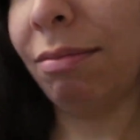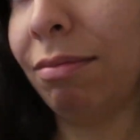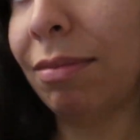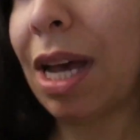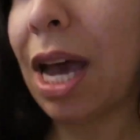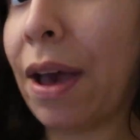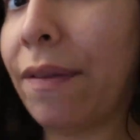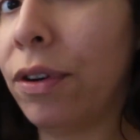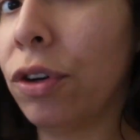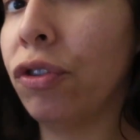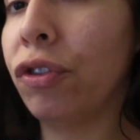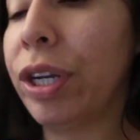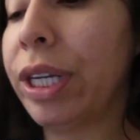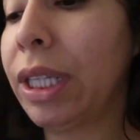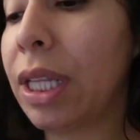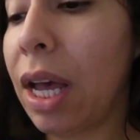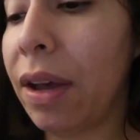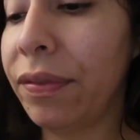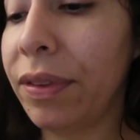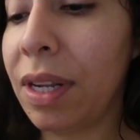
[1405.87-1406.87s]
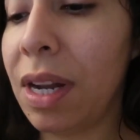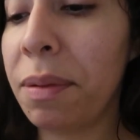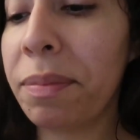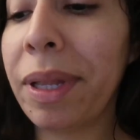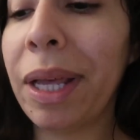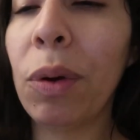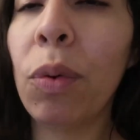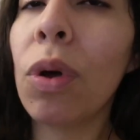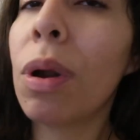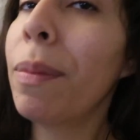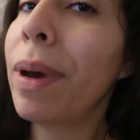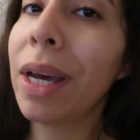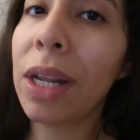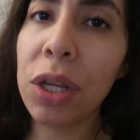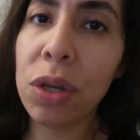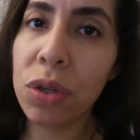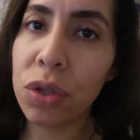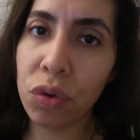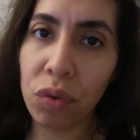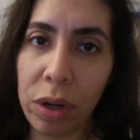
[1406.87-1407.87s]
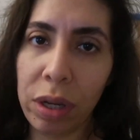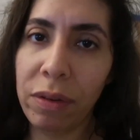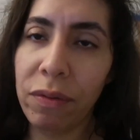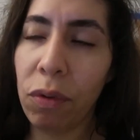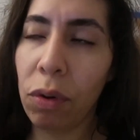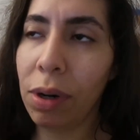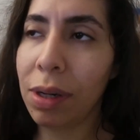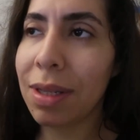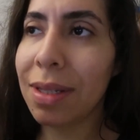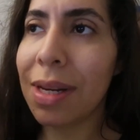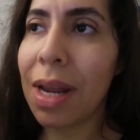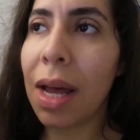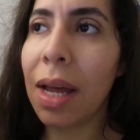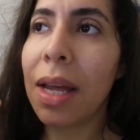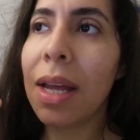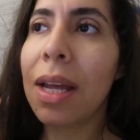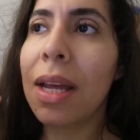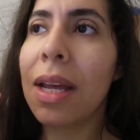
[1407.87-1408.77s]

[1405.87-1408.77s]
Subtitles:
I have a green left, and I'm like, what am I gonna use green for? It's not